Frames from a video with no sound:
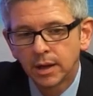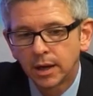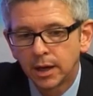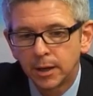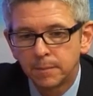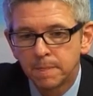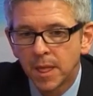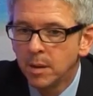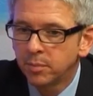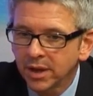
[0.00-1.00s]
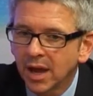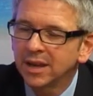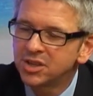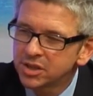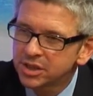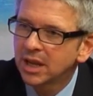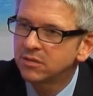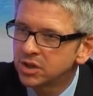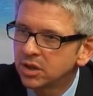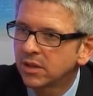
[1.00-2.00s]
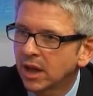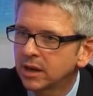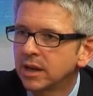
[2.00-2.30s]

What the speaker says: But yeah, it just gives you that